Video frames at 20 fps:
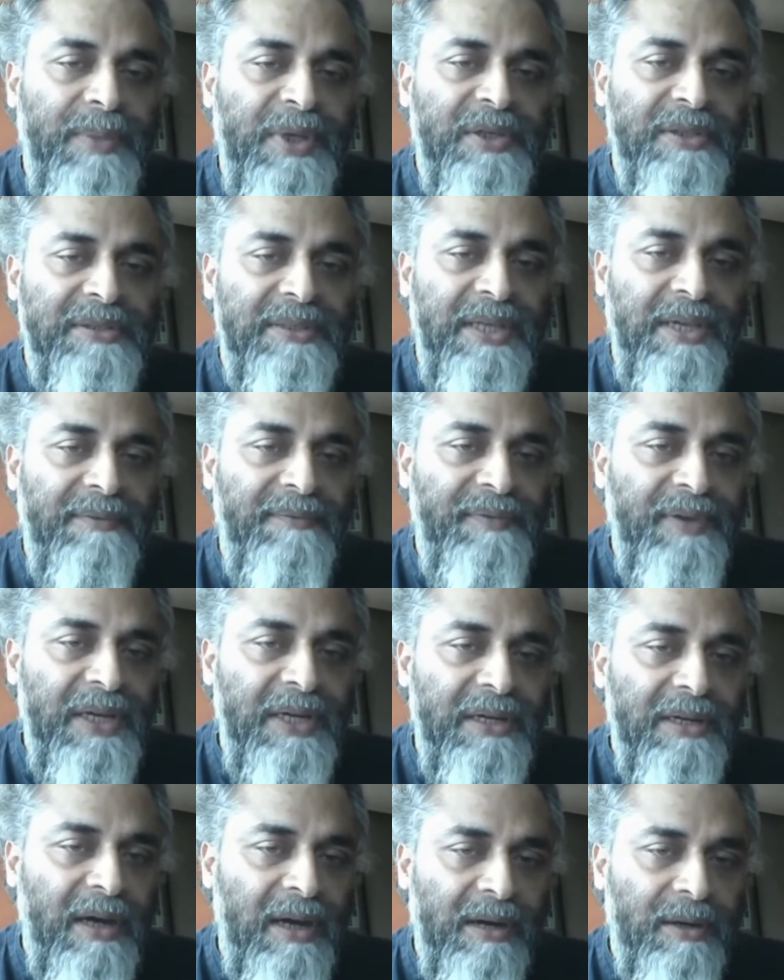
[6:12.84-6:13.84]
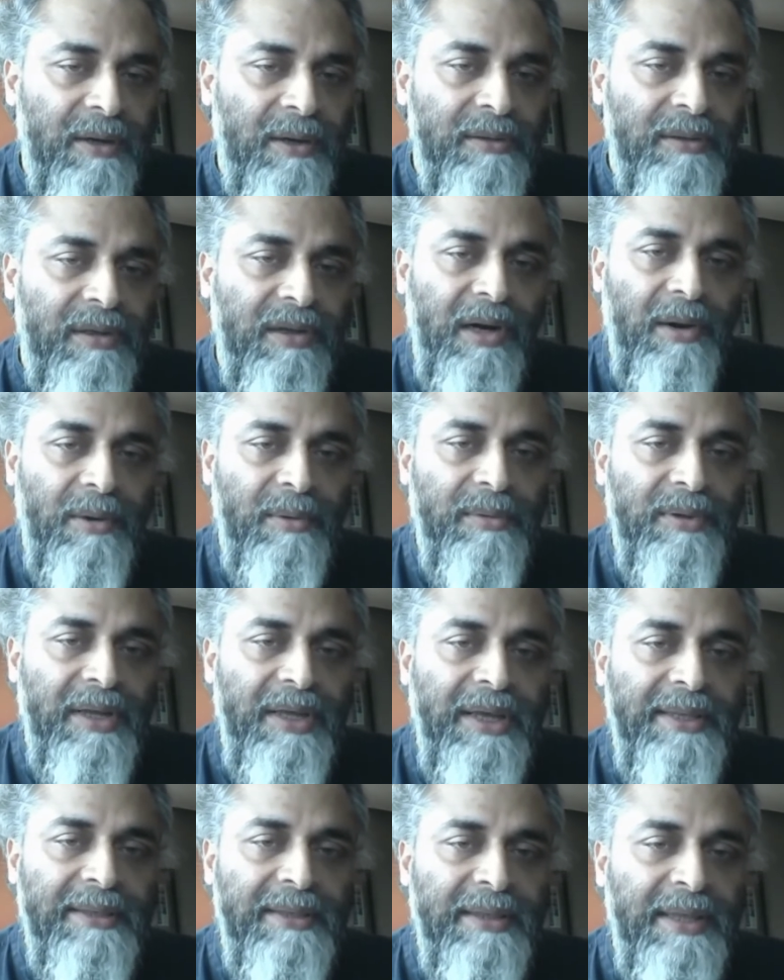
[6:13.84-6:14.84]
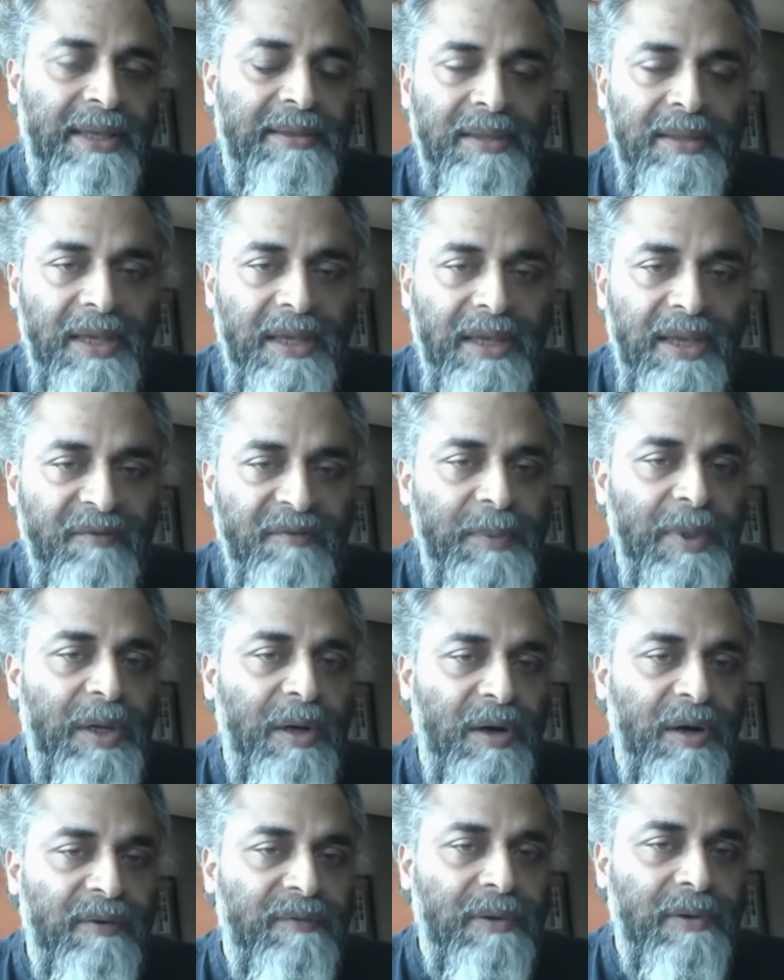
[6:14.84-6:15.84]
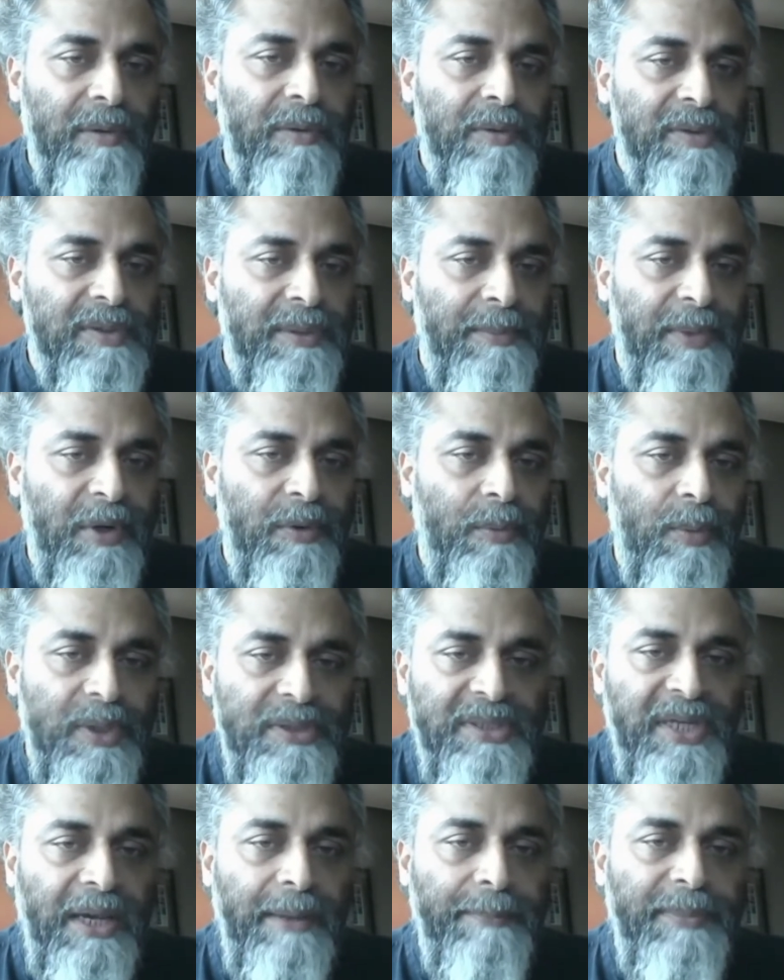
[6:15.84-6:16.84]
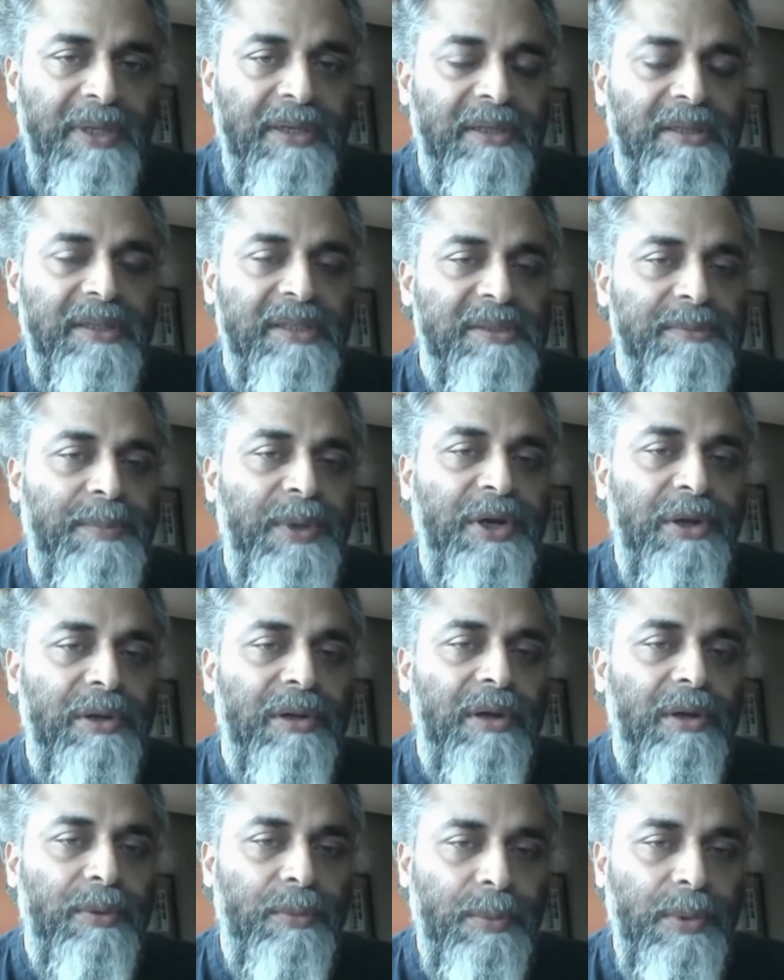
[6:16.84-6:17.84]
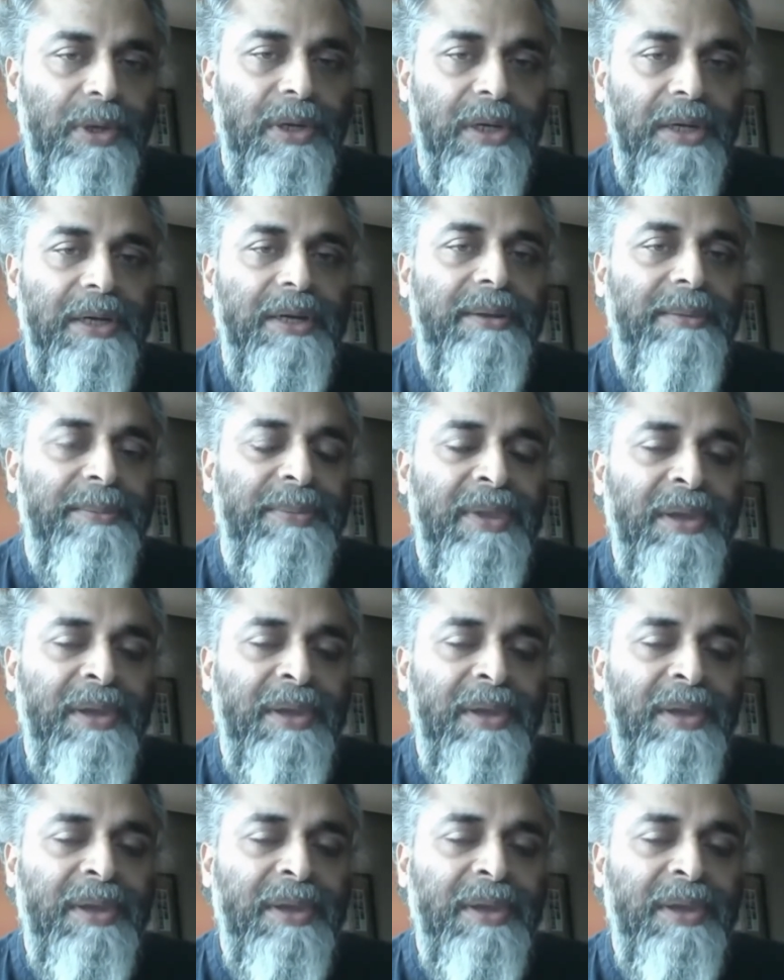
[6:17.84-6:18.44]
because their feet are on ground, and they give me a lot of clues about what's happening in this particular world.